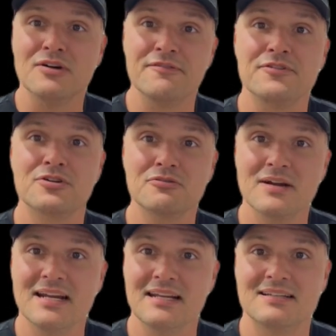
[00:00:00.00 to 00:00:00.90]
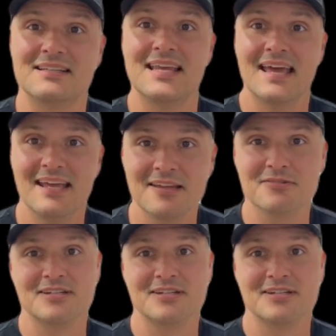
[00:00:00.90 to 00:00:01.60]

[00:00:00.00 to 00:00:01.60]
if you're ready to take your